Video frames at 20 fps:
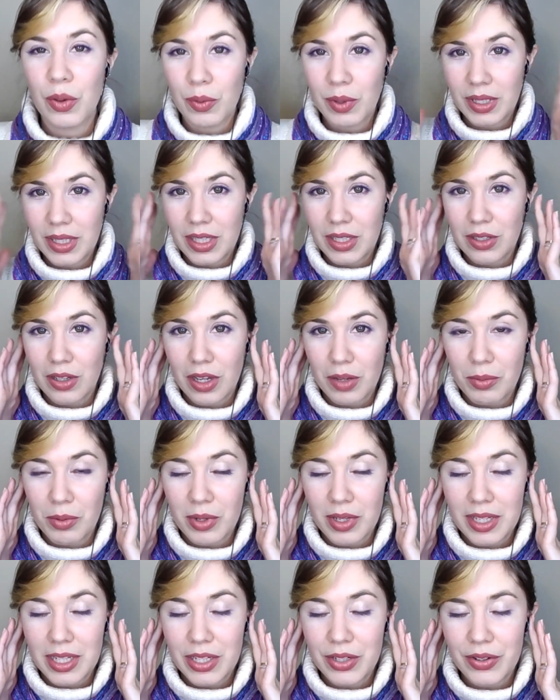We did talk
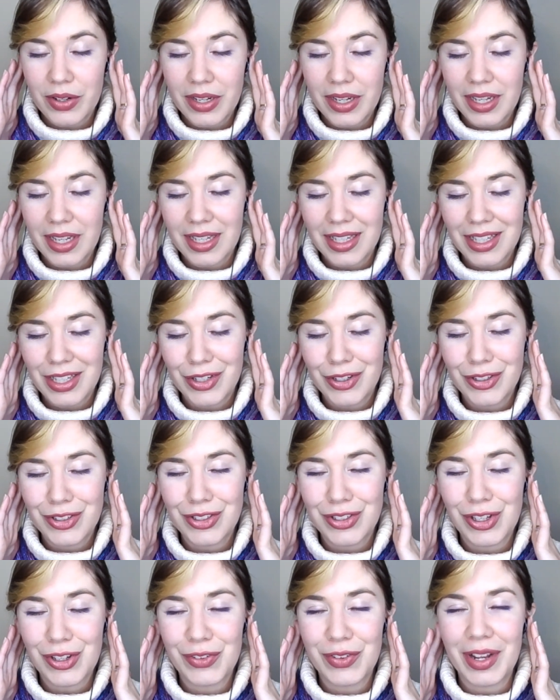about hearing and
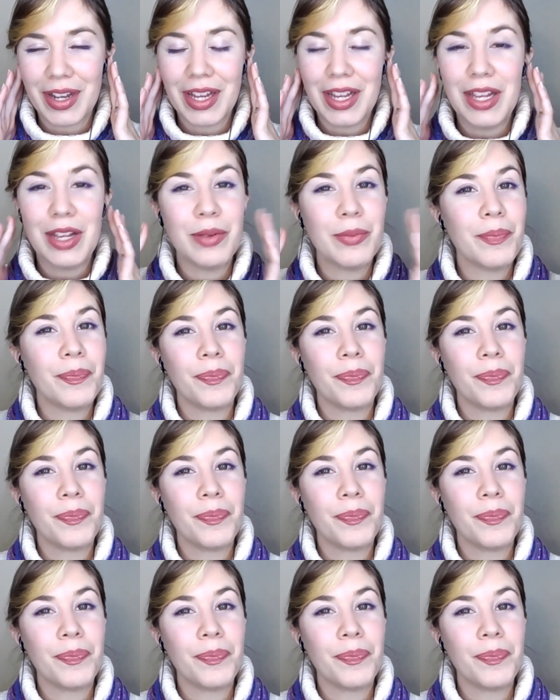ears already.